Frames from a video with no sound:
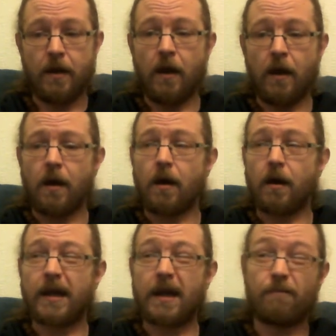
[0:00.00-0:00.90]
I
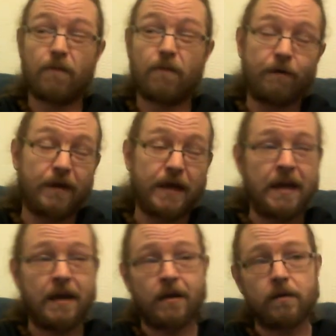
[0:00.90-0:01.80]
get roughly
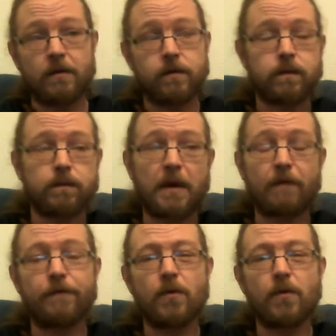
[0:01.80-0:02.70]
about
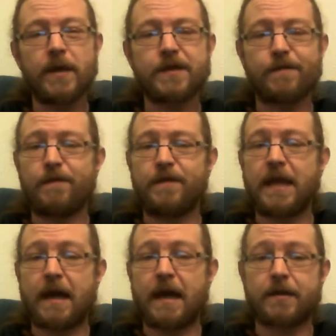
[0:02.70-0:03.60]
40 to 50
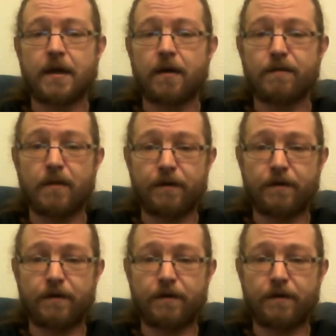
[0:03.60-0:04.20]
casts out of one of them.